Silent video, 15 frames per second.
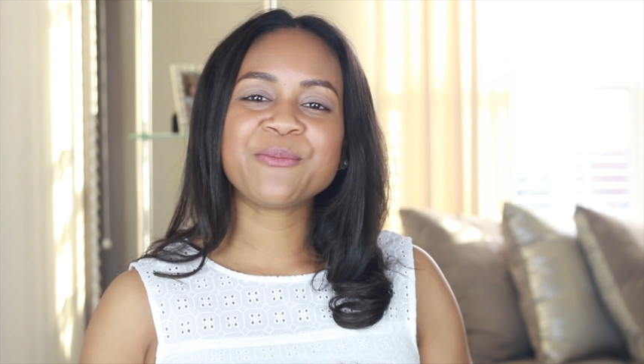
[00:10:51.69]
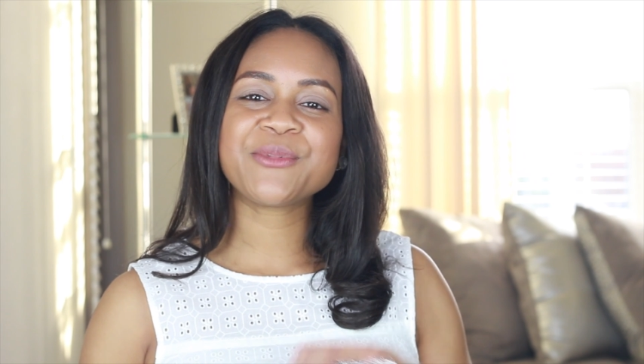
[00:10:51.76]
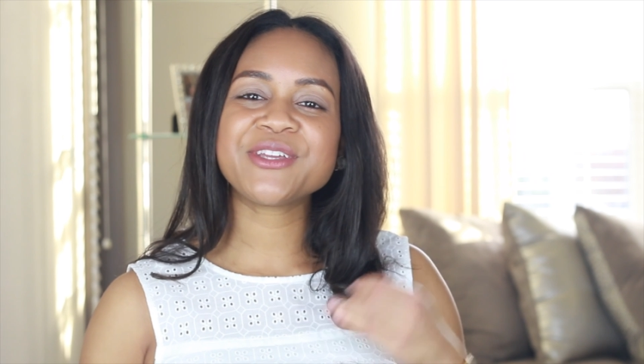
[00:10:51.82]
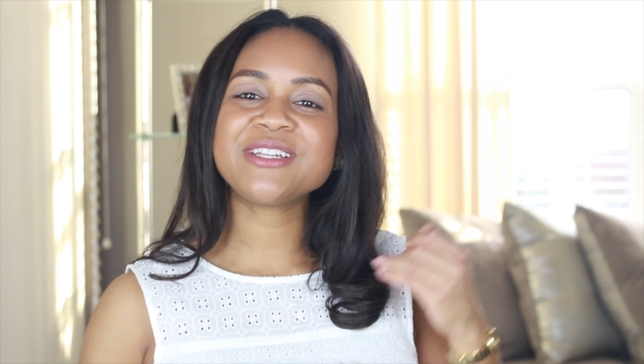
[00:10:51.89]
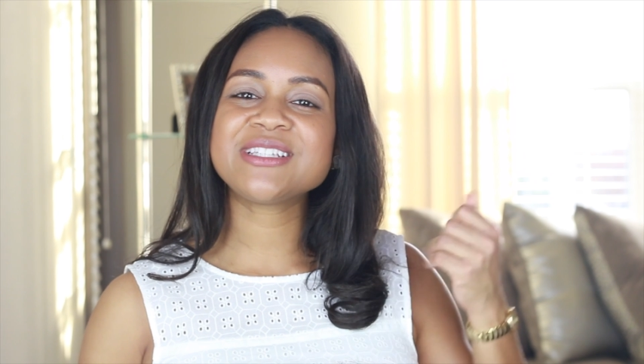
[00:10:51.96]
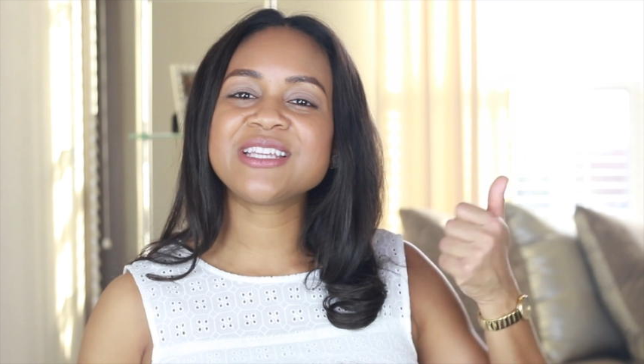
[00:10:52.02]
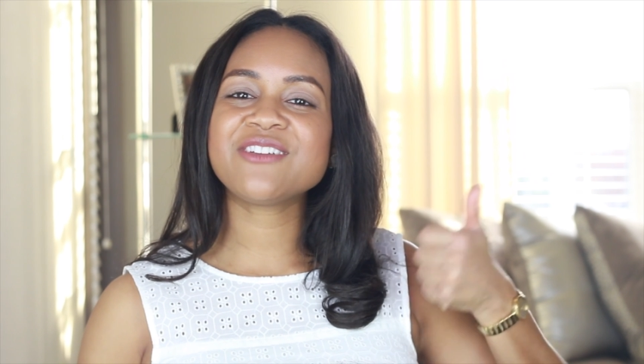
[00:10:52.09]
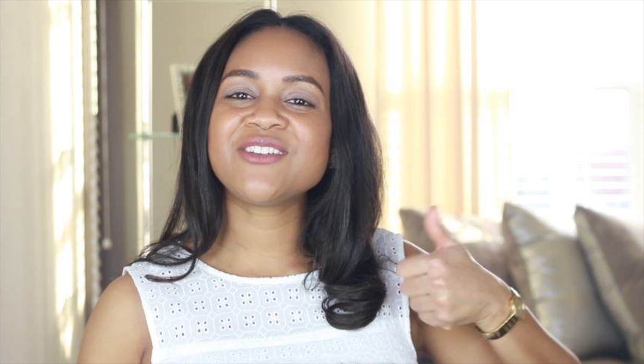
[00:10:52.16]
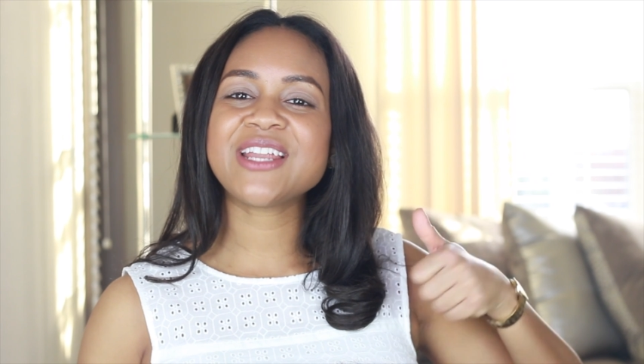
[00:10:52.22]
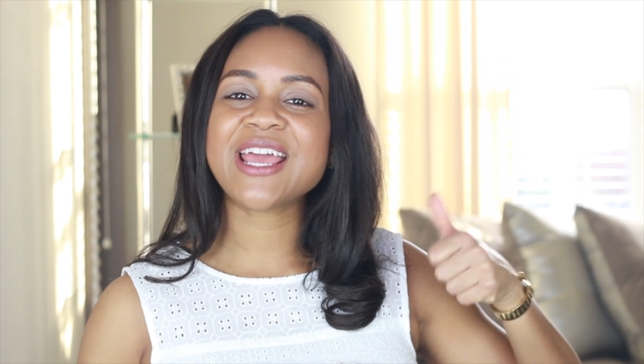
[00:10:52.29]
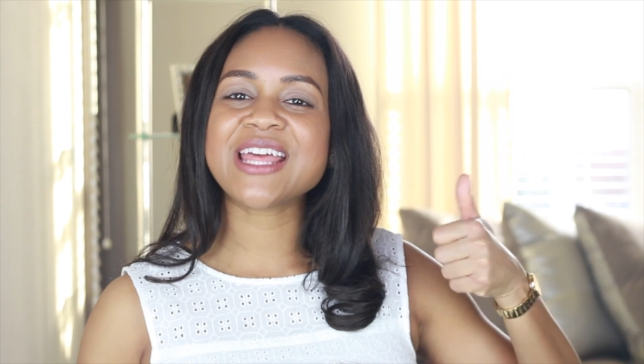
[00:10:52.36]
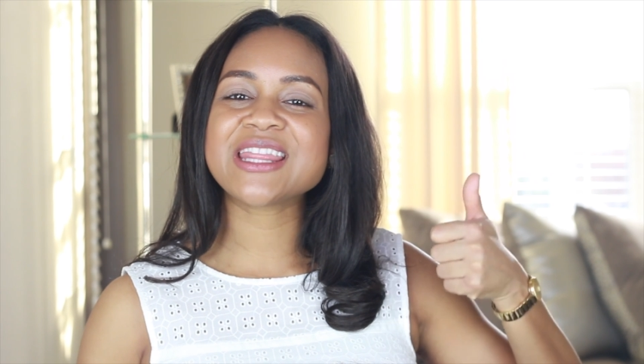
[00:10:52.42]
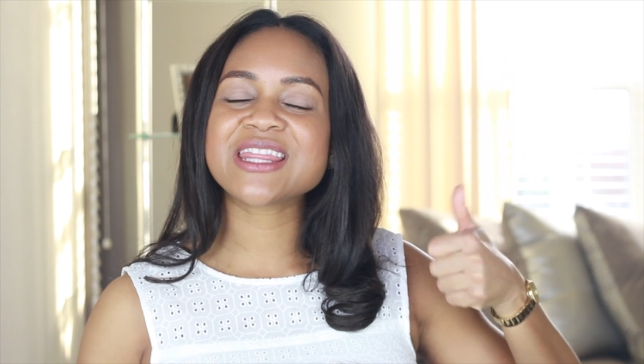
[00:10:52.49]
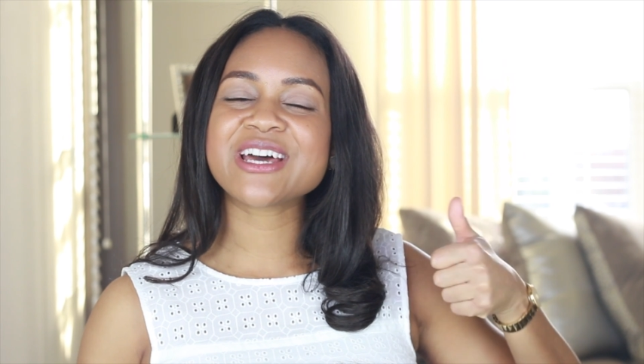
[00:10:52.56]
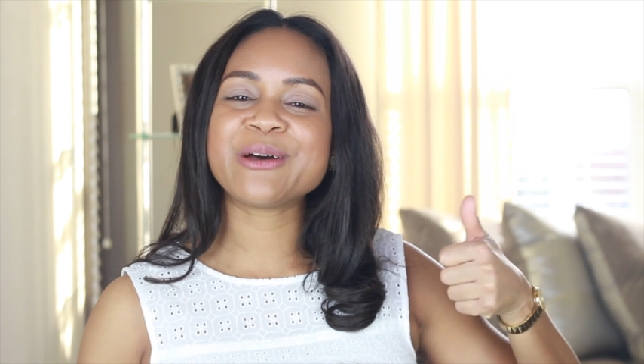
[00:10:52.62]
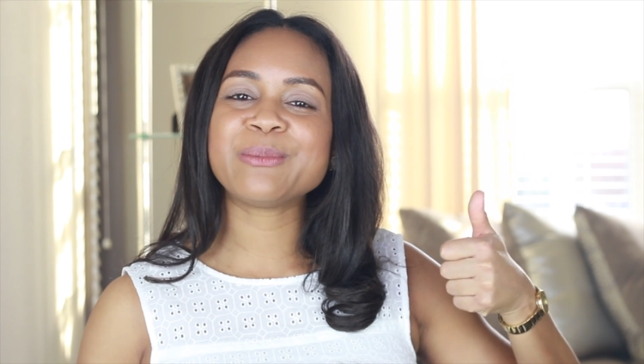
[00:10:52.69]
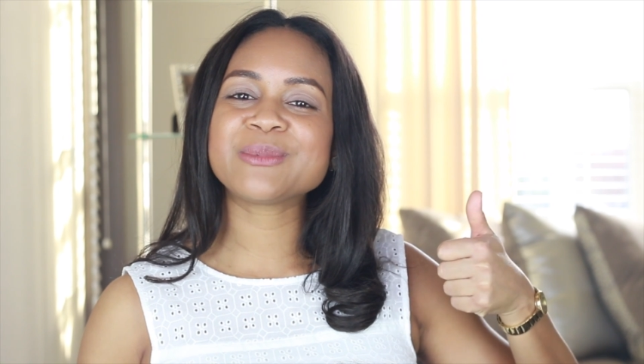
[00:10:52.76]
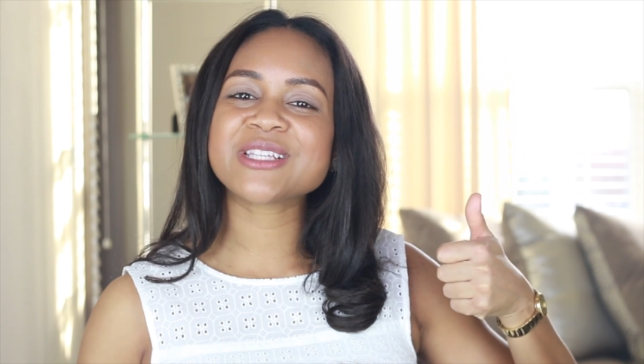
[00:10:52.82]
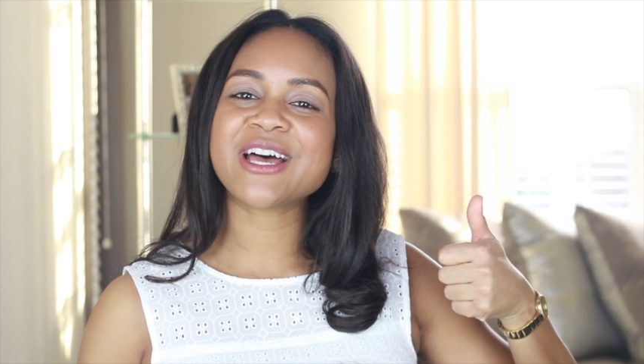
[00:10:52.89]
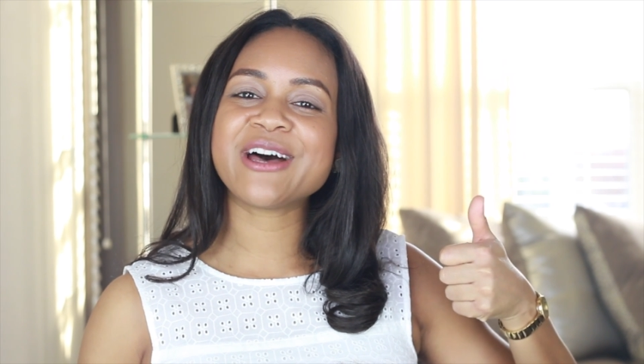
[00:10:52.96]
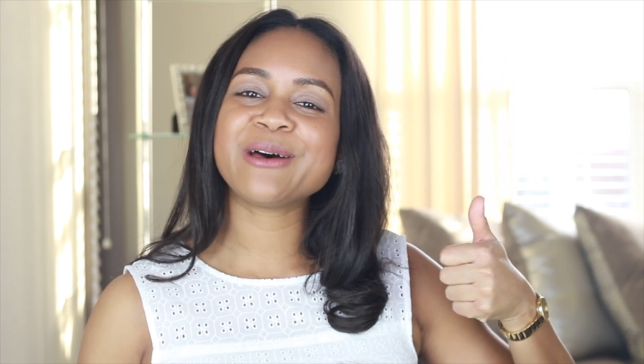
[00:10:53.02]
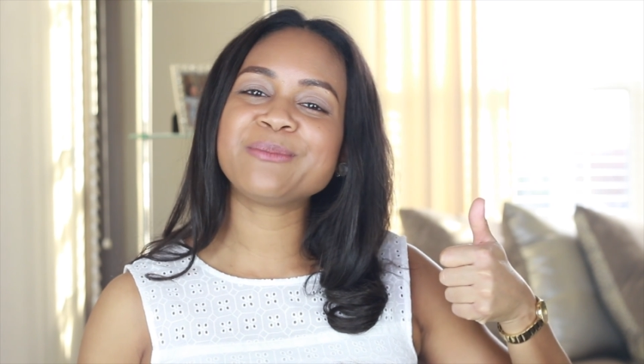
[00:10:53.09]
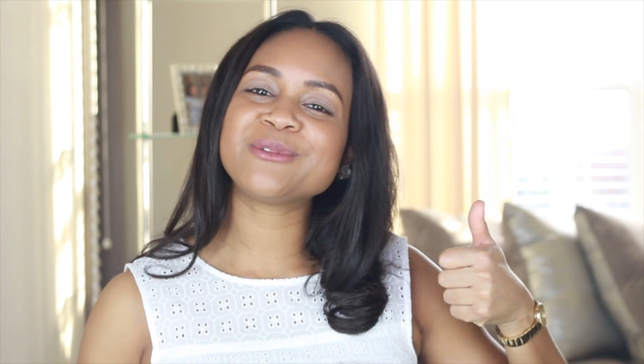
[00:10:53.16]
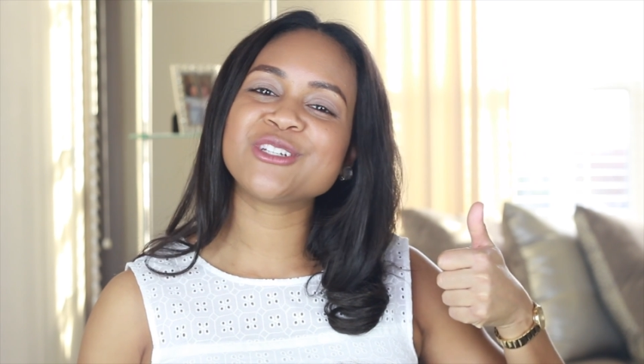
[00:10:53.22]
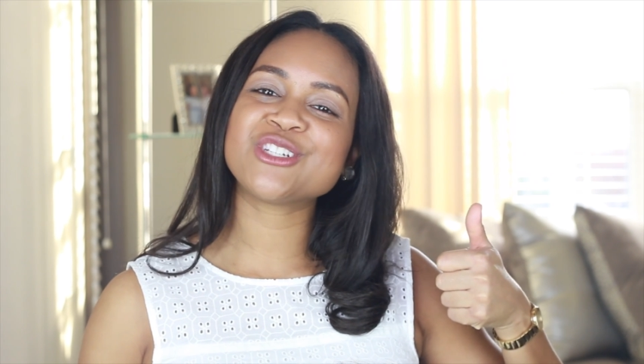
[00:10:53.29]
please give it a thumbs up